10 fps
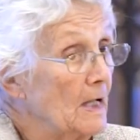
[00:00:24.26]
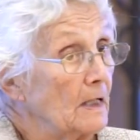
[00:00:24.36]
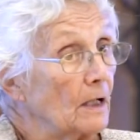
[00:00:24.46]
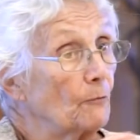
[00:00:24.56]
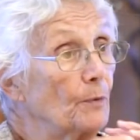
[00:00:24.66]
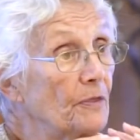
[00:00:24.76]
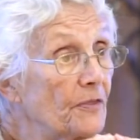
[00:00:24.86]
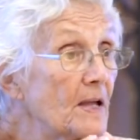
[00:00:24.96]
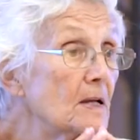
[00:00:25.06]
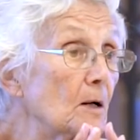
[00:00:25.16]
Now, if we
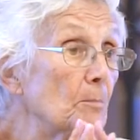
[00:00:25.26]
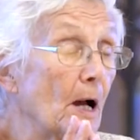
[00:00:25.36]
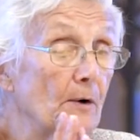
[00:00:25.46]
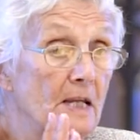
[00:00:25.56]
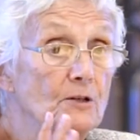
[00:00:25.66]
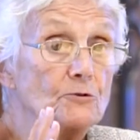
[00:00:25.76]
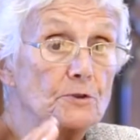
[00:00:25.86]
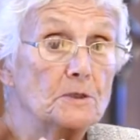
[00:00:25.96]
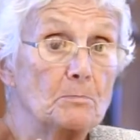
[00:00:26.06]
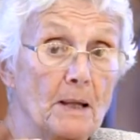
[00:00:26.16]
think about
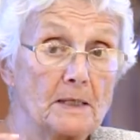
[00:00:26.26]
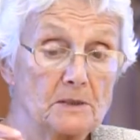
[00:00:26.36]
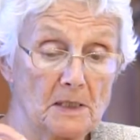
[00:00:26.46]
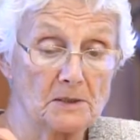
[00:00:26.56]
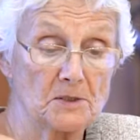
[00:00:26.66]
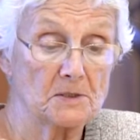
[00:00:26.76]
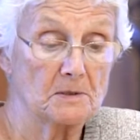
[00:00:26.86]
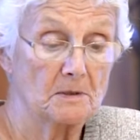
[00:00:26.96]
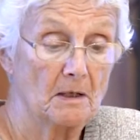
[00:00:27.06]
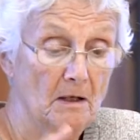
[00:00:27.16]

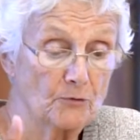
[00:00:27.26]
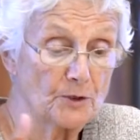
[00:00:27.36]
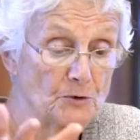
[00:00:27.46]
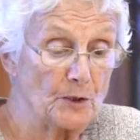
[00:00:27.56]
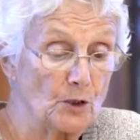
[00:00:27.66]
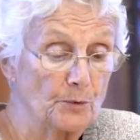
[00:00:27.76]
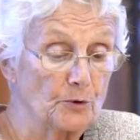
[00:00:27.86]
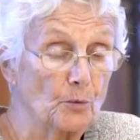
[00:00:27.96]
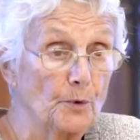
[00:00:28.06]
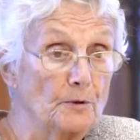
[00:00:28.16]
interdependence, of course, we know what
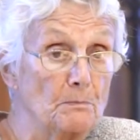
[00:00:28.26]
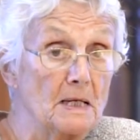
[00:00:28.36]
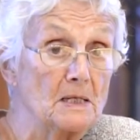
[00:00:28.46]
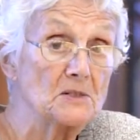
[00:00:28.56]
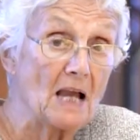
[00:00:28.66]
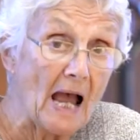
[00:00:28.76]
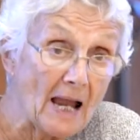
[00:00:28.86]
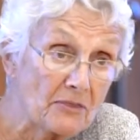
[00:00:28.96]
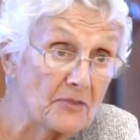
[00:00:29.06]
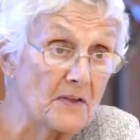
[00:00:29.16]
the word means.
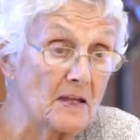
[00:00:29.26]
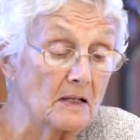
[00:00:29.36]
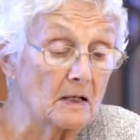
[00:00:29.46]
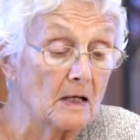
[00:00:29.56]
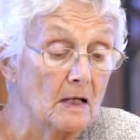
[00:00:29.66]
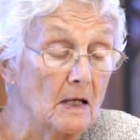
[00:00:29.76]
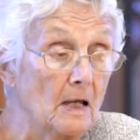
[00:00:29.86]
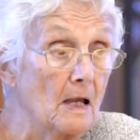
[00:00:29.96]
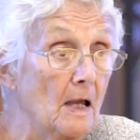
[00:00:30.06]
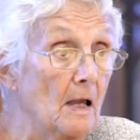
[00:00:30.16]
I think
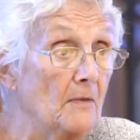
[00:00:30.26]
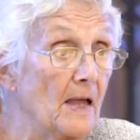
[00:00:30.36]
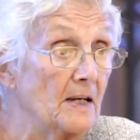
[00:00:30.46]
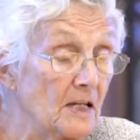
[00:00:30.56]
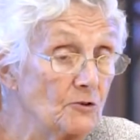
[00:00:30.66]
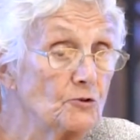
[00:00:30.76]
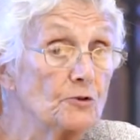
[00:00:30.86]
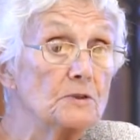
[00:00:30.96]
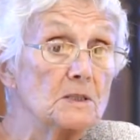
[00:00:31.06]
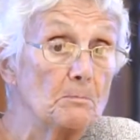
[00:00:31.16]
that
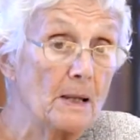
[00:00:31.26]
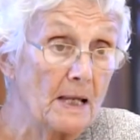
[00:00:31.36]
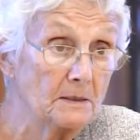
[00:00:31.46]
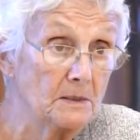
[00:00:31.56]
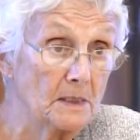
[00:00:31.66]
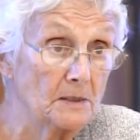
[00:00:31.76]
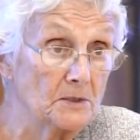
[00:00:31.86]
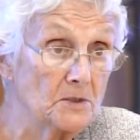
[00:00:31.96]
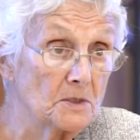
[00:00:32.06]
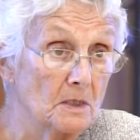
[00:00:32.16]

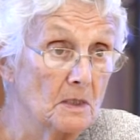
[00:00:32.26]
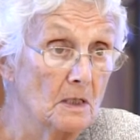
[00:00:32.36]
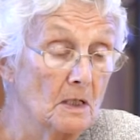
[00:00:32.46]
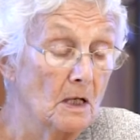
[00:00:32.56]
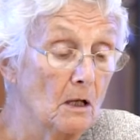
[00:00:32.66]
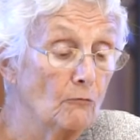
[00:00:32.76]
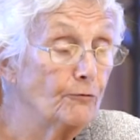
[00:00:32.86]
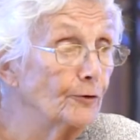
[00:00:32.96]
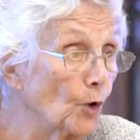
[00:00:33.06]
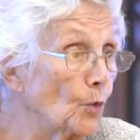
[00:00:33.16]
interdependence
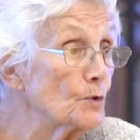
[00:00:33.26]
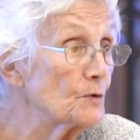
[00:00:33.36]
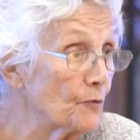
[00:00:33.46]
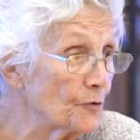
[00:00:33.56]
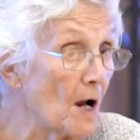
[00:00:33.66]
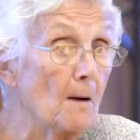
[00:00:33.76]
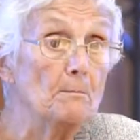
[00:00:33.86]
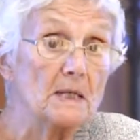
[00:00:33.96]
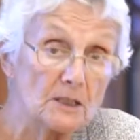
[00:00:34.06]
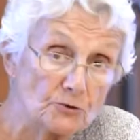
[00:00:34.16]
flows
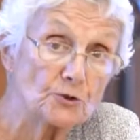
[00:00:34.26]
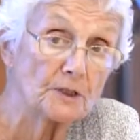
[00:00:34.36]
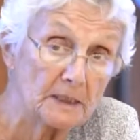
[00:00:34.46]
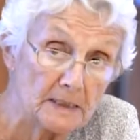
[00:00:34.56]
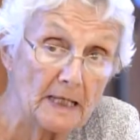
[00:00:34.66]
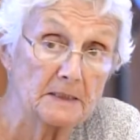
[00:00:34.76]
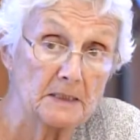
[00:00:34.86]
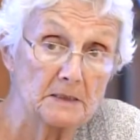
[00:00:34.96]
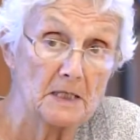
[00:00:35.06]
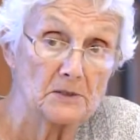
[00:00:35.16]
from
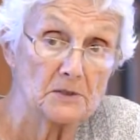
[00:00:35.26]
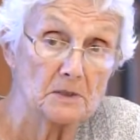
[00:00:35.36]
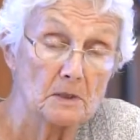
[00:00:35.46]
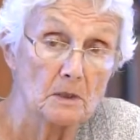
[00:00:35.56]
interconnectedness.